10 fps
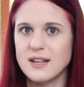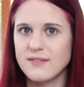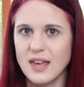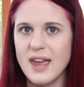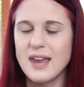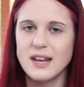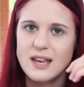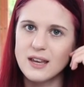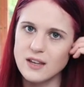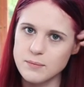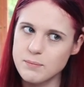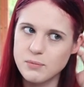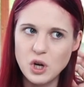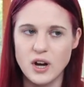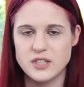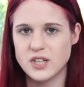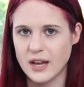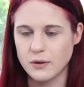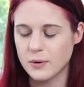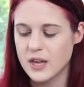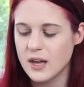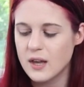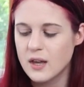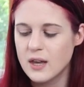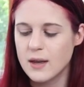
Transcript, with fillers: If they ate it, it could cause diarrhea,